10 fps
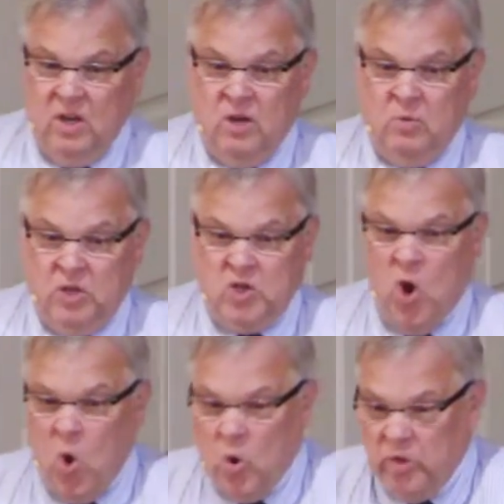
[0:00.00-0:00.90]
we
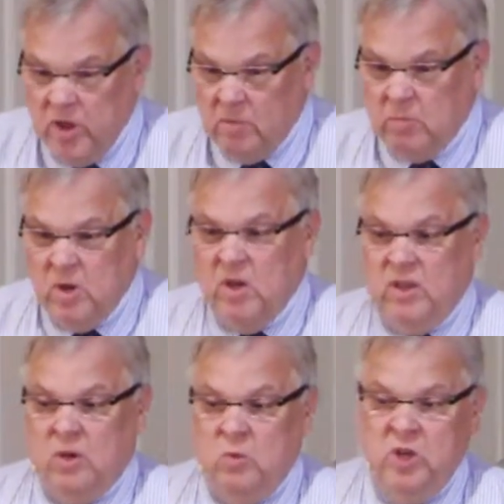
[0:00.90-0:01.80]
told them
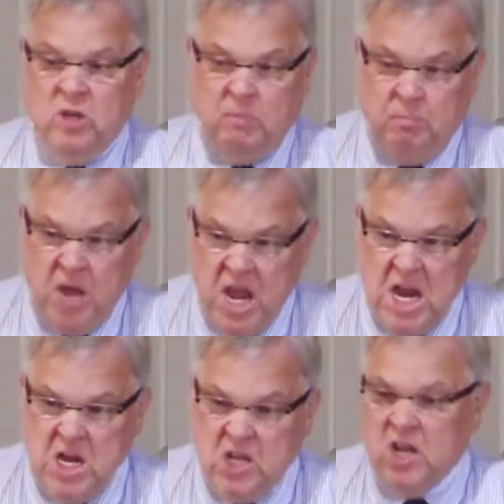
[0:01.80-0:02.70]
that we could
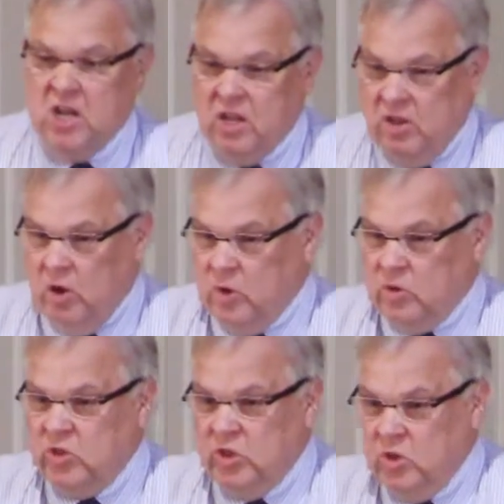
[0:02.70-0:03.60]
paint
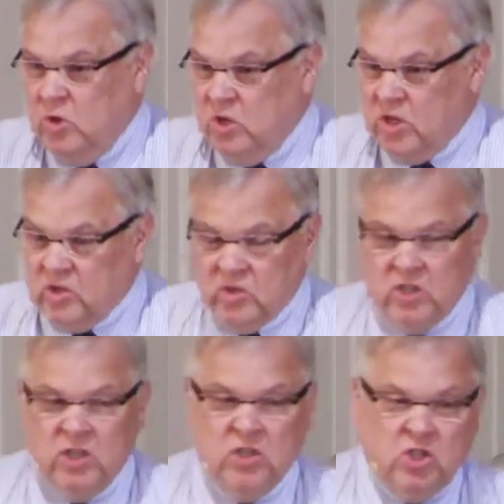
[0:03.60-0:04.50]
those
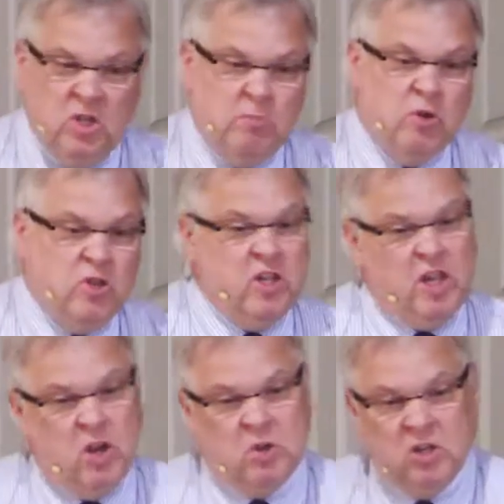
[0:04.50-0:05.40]
units cheaper than
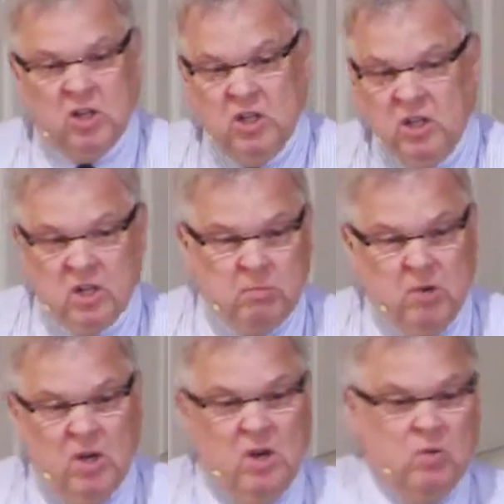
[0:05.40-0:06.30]
they could clean them
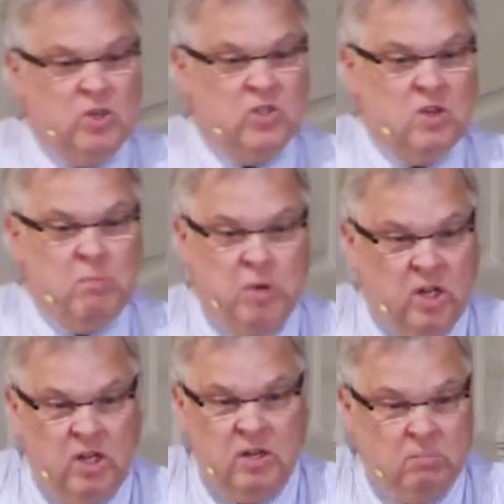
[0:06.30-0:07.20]
when
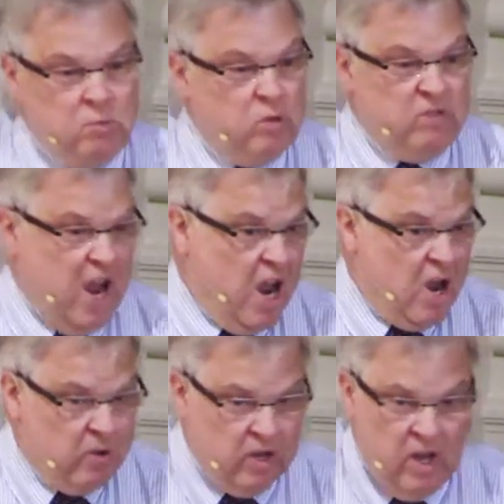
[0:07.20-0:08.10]
somebody moved
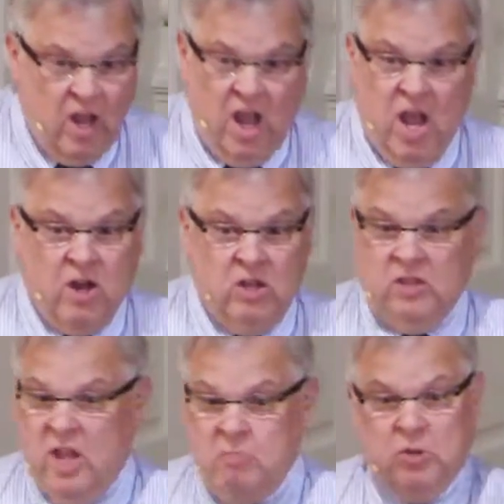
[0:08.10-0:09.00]
out. And
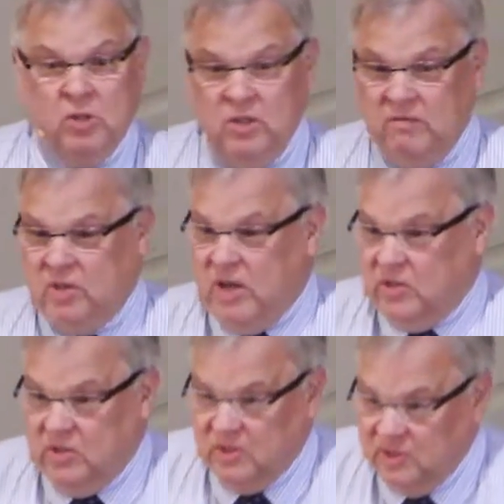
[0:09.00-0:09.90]
they believed
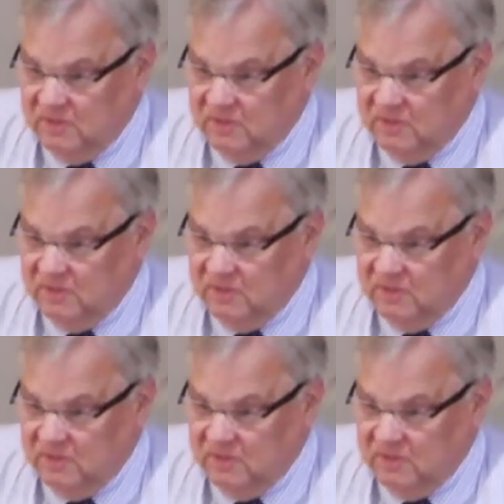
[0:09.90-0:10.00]
us.